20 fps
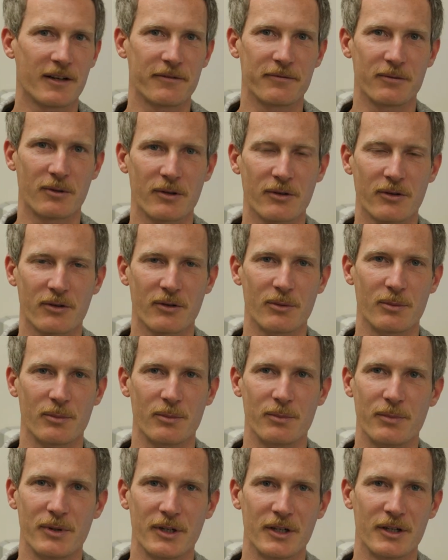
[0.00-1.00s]
I've also
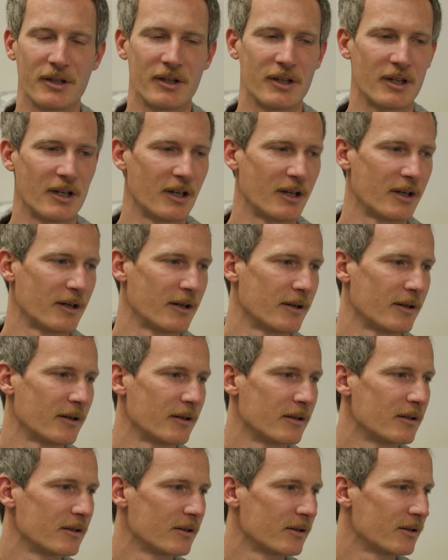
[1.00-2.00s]
been
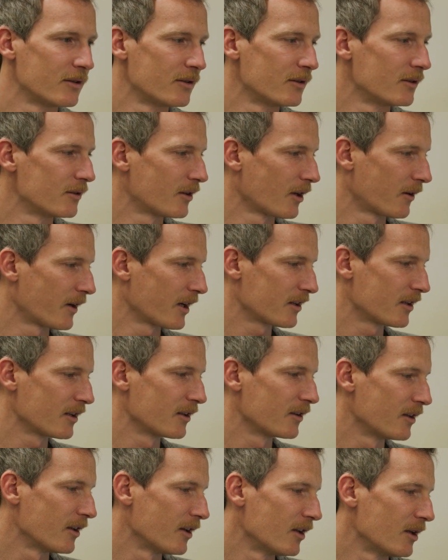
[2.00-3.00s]

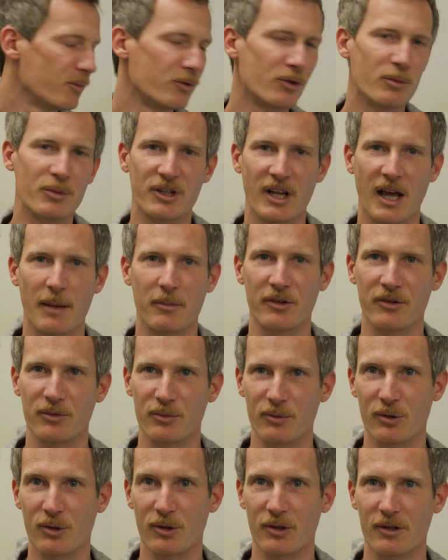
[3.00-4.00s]
directing the
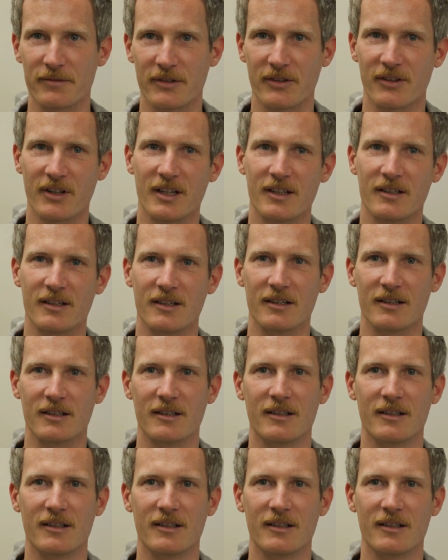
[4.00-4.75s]
Immunometabolism core facility.